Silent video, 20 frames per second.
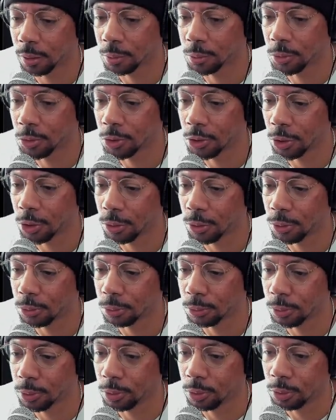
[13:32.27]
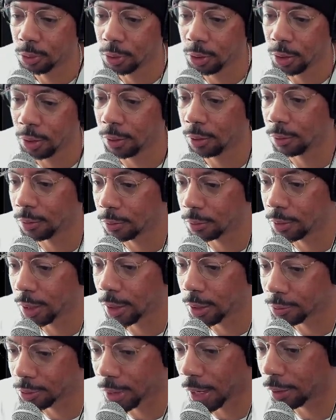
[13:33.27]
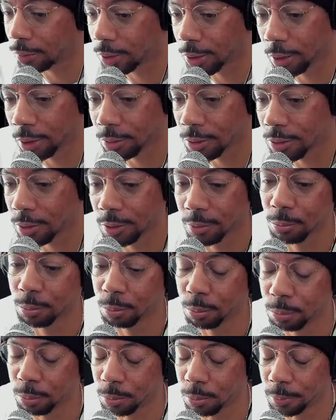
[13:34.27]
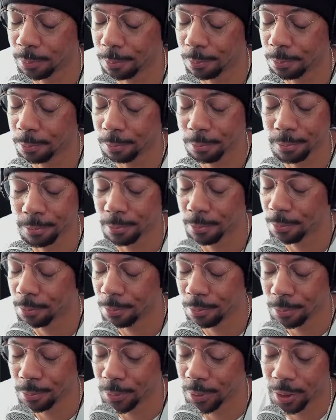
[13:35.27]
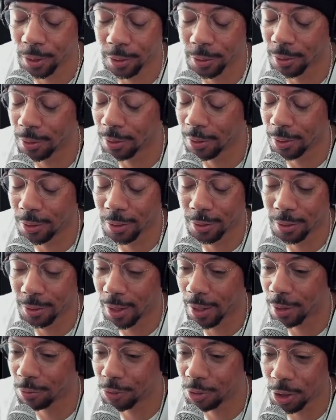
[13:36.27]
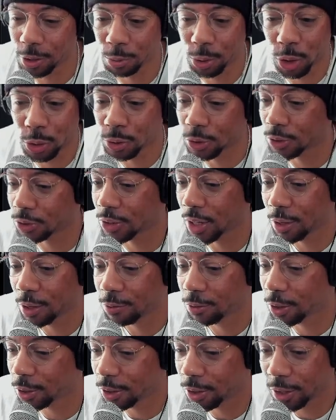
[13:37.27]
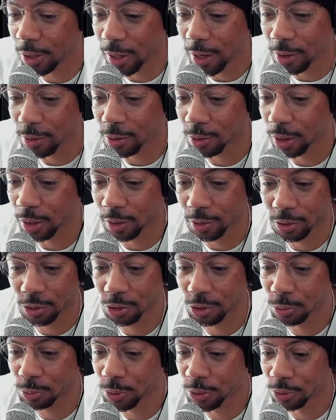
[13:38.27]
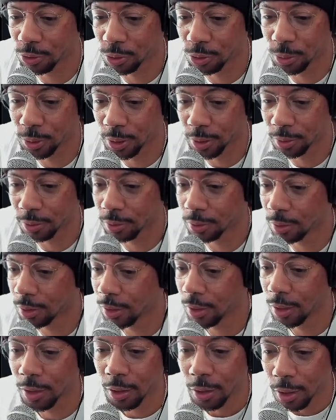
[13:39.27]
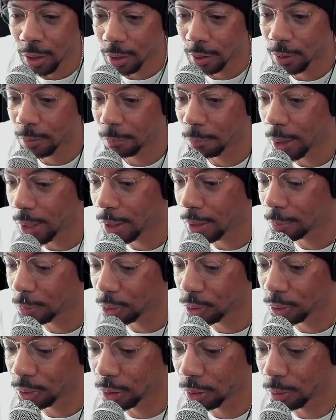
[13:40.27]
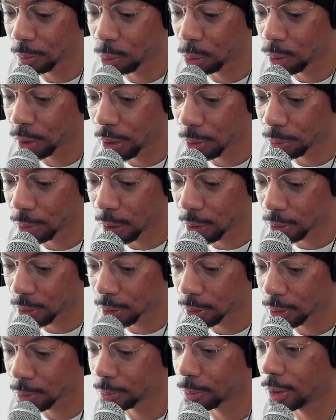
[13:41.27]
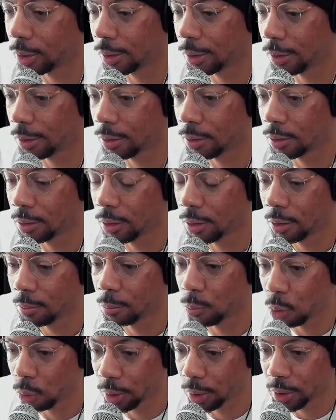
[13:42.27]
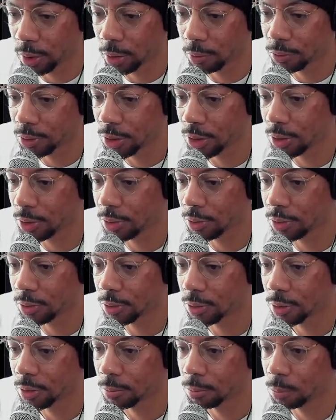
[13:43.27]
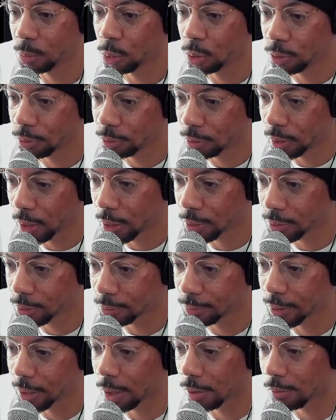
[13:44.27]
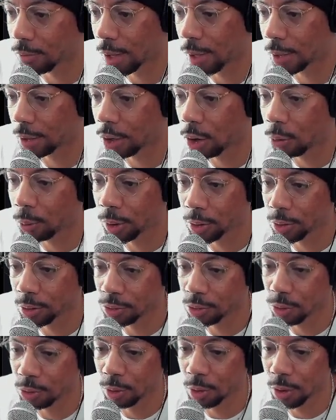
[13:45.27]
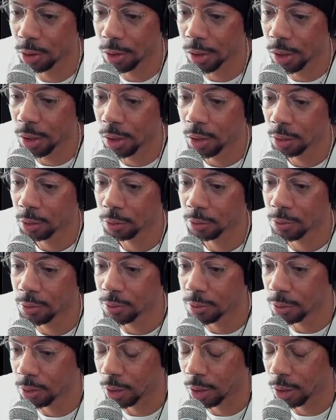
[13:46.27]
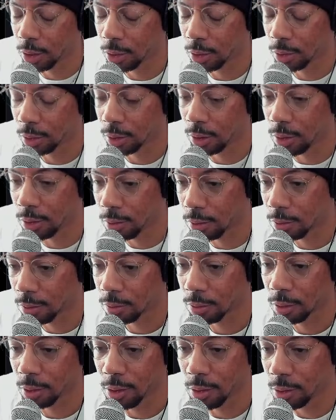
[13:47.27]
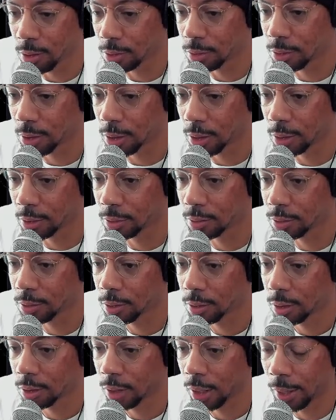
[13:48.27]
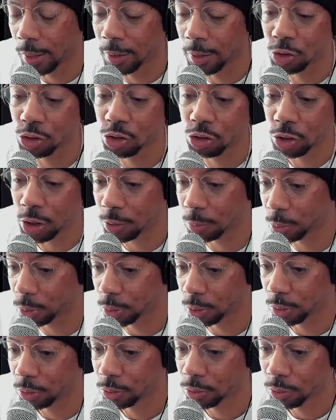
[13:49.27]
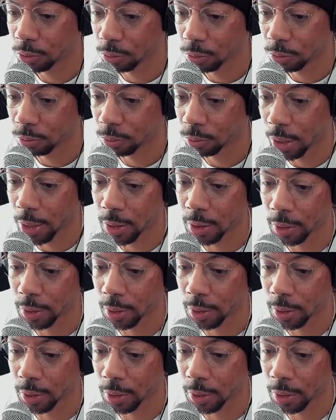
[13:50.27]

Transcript: So ETH devs have to give it to the NFT bros because they figured it out. Like this shit wasn't doing nothing, and then bam, you get Bored Ape Yacht Club and more NFTs, more philosophy of like, yo, we can store ETH in these things and it's cheaper, right?